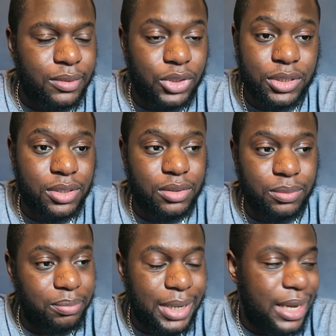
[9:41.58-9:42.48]

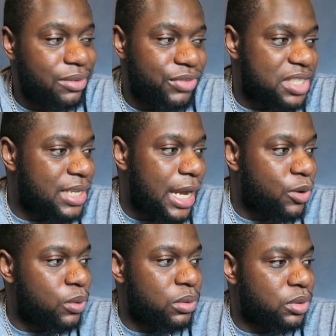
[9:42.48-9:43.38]
Just, man,
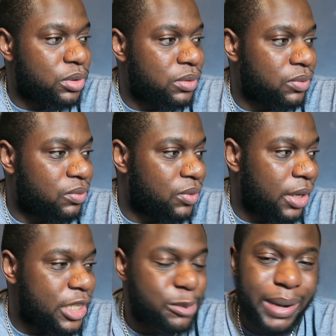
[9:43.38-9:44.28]
recycled,
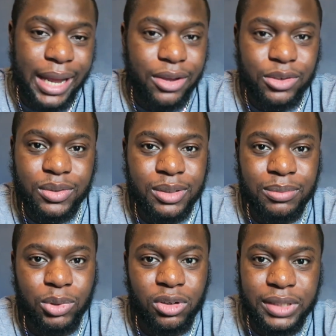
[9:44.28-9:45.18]
uninspired,
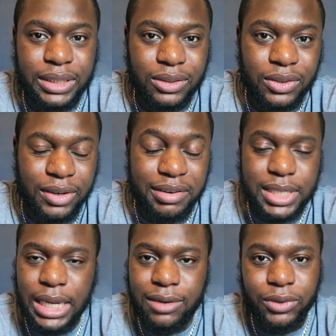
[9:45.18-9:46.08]
boring,
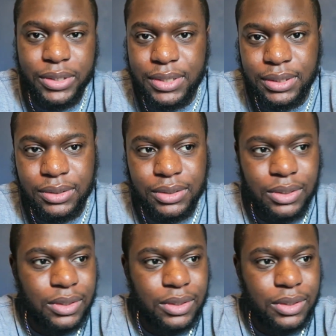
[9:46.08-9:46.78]
irritating voices.